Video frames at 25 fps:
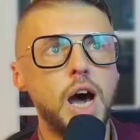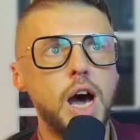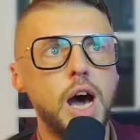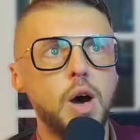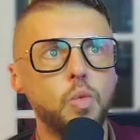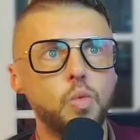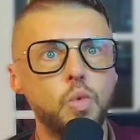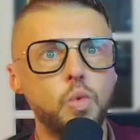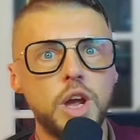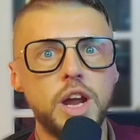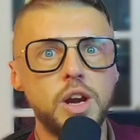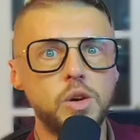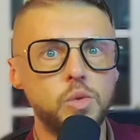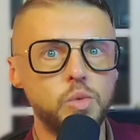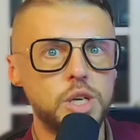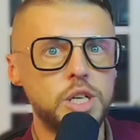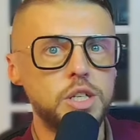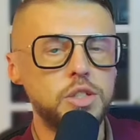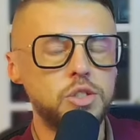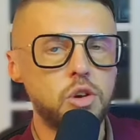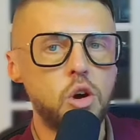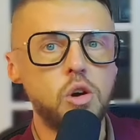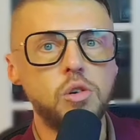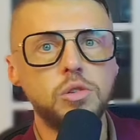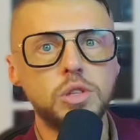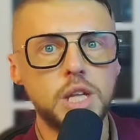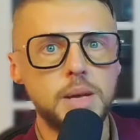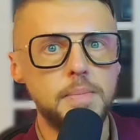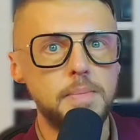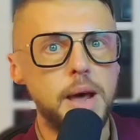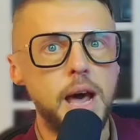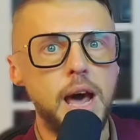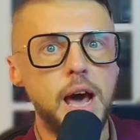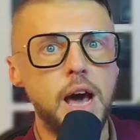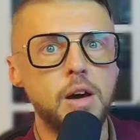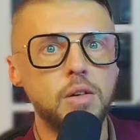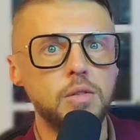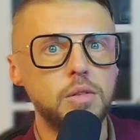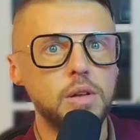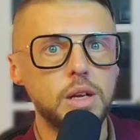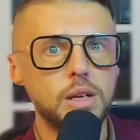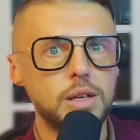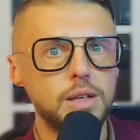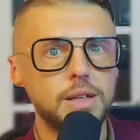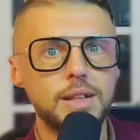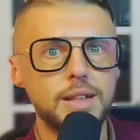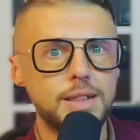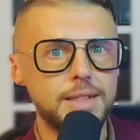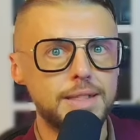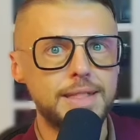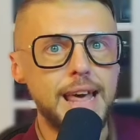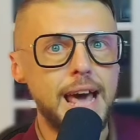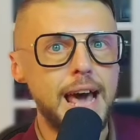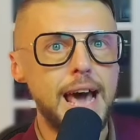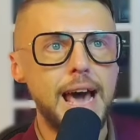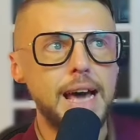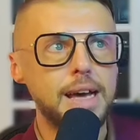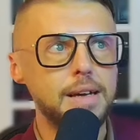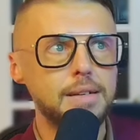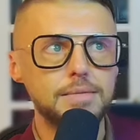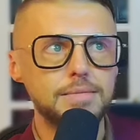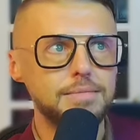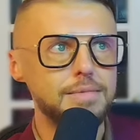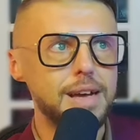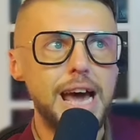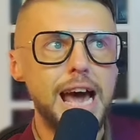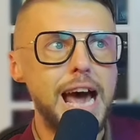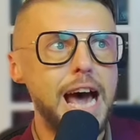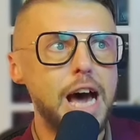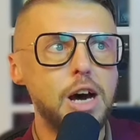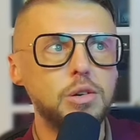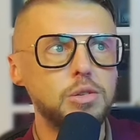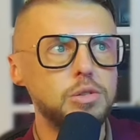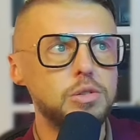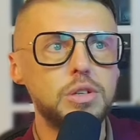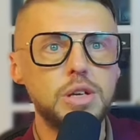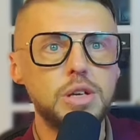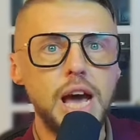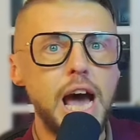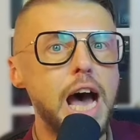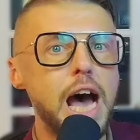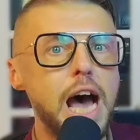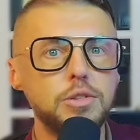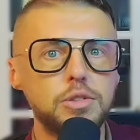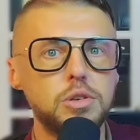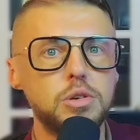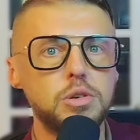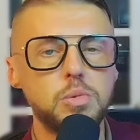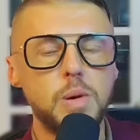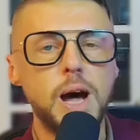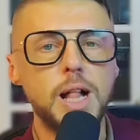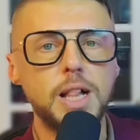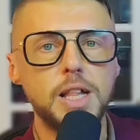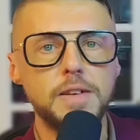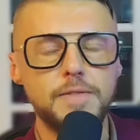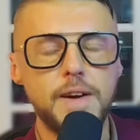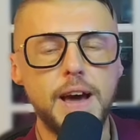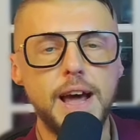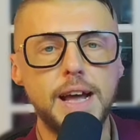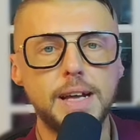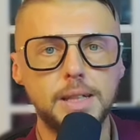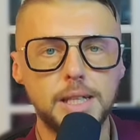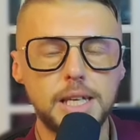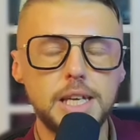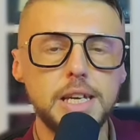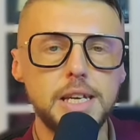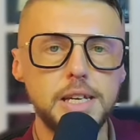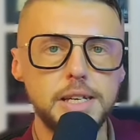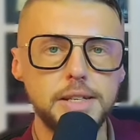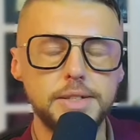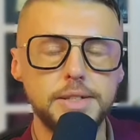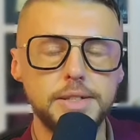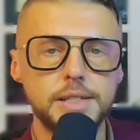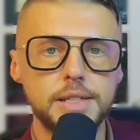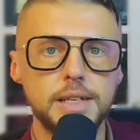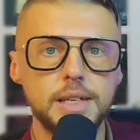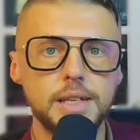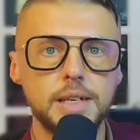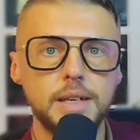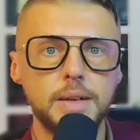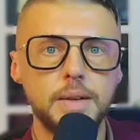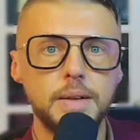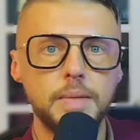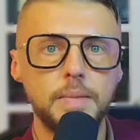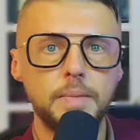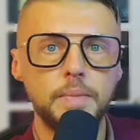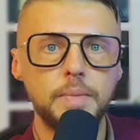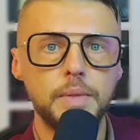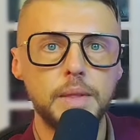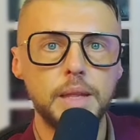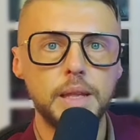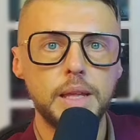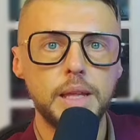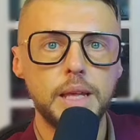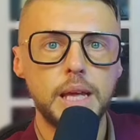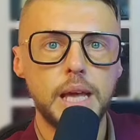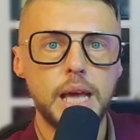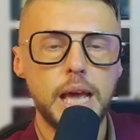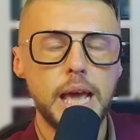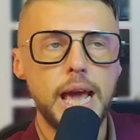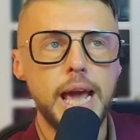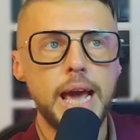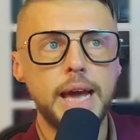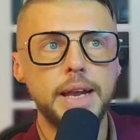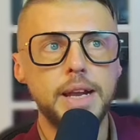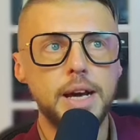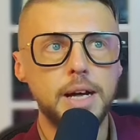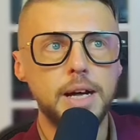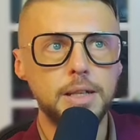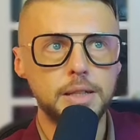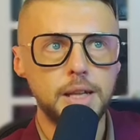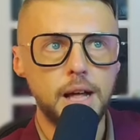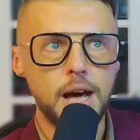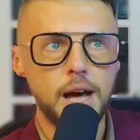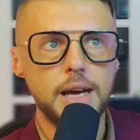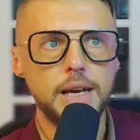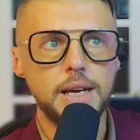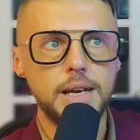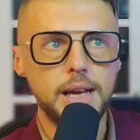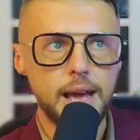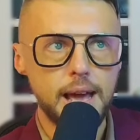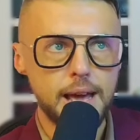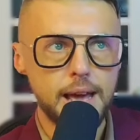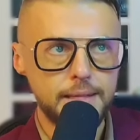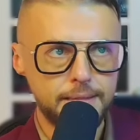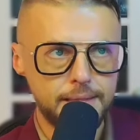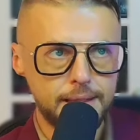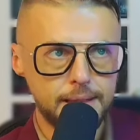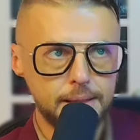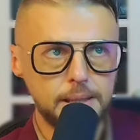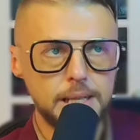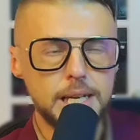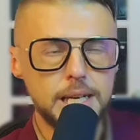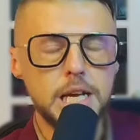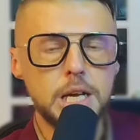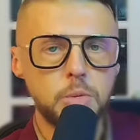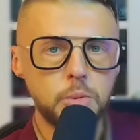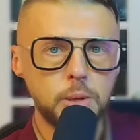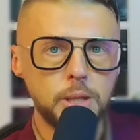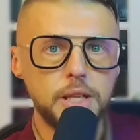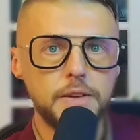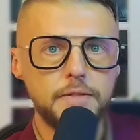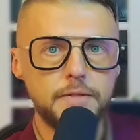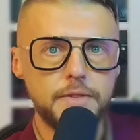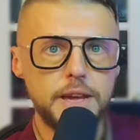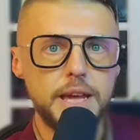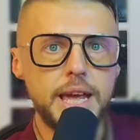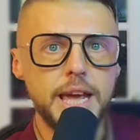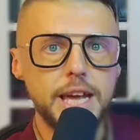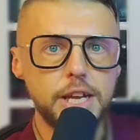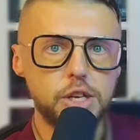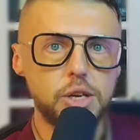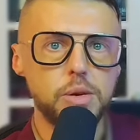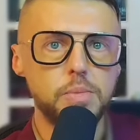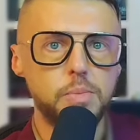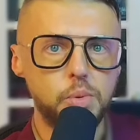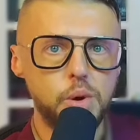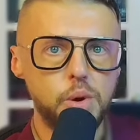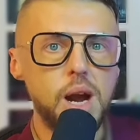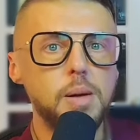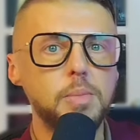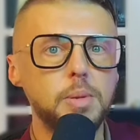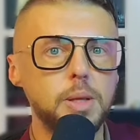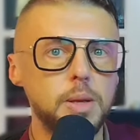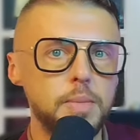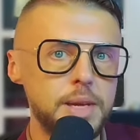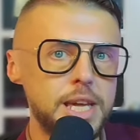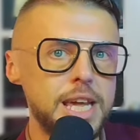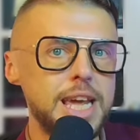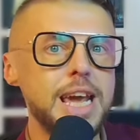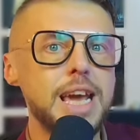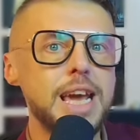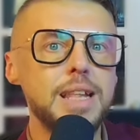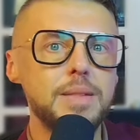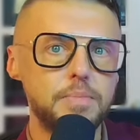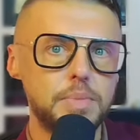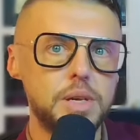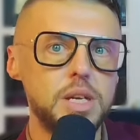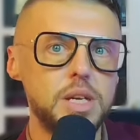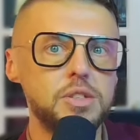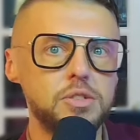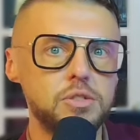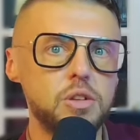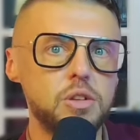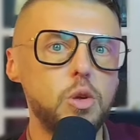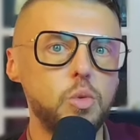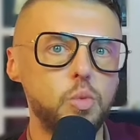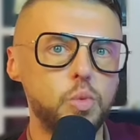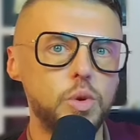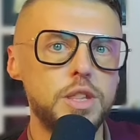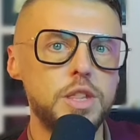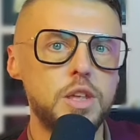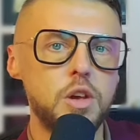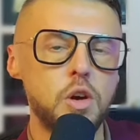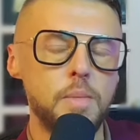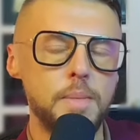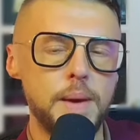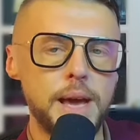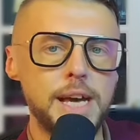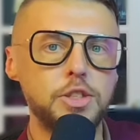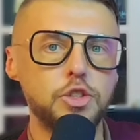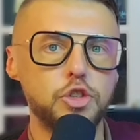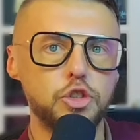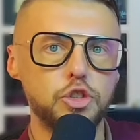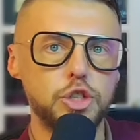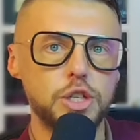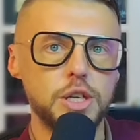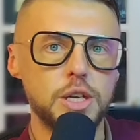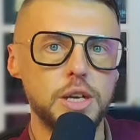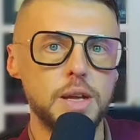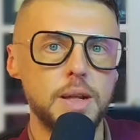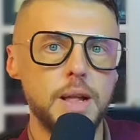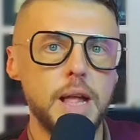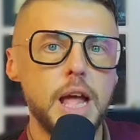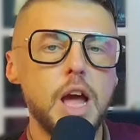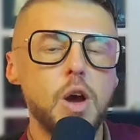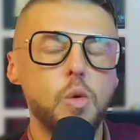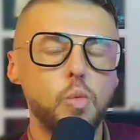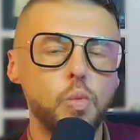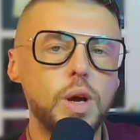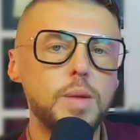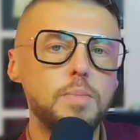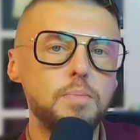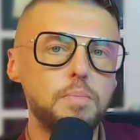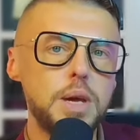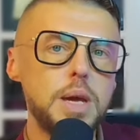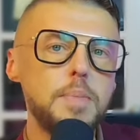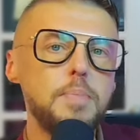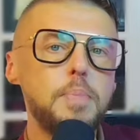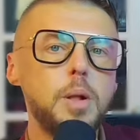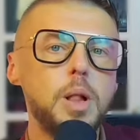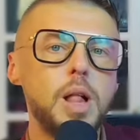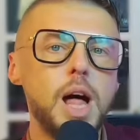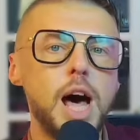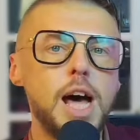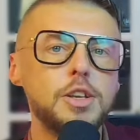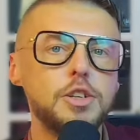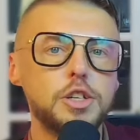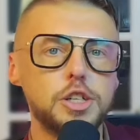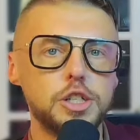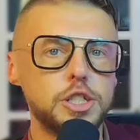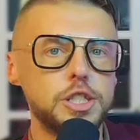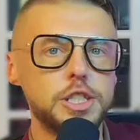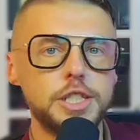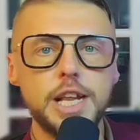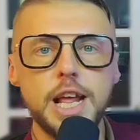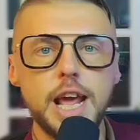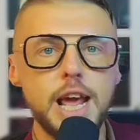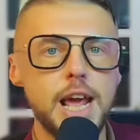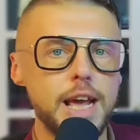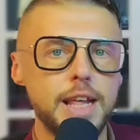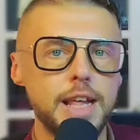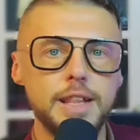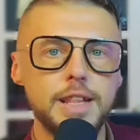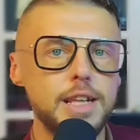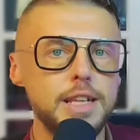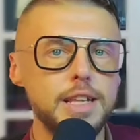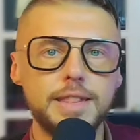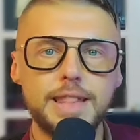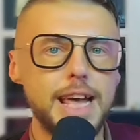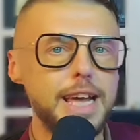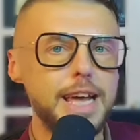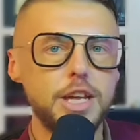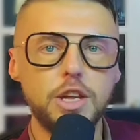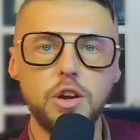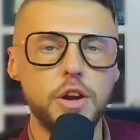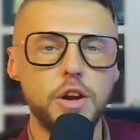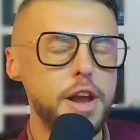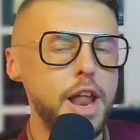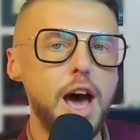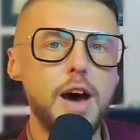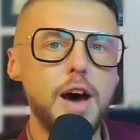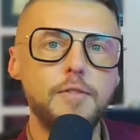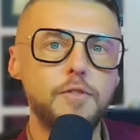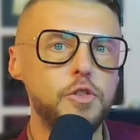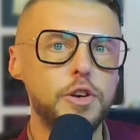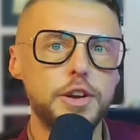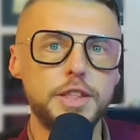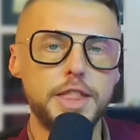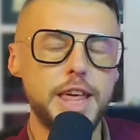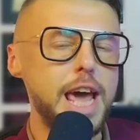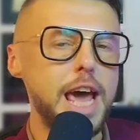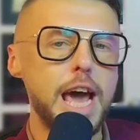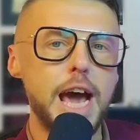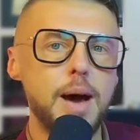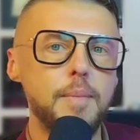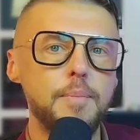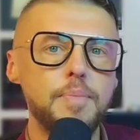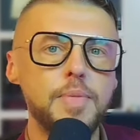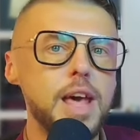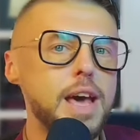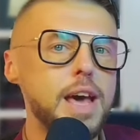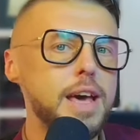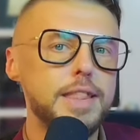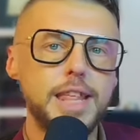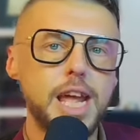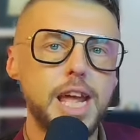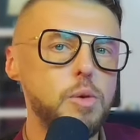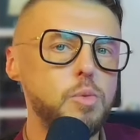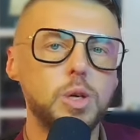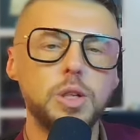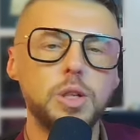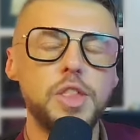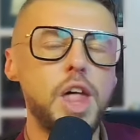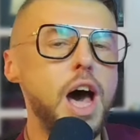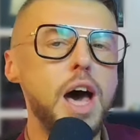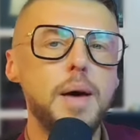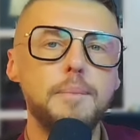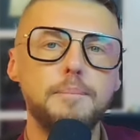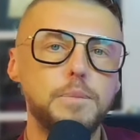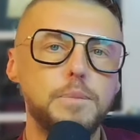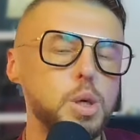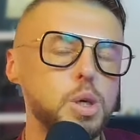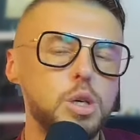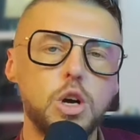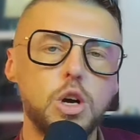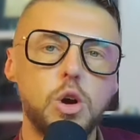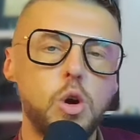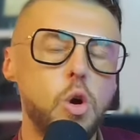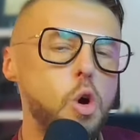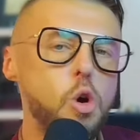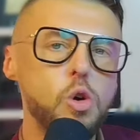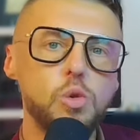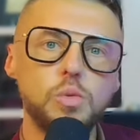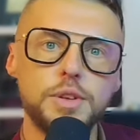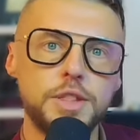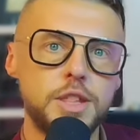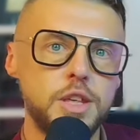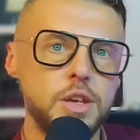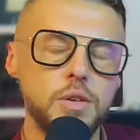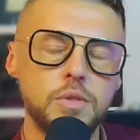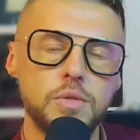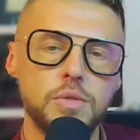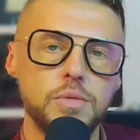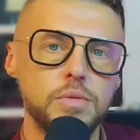where we talked about that how how to qualify leads. And a lot, and the lead qualification problem can be solved with your messaging. When people understand that you're not for them, they will not book a call with you.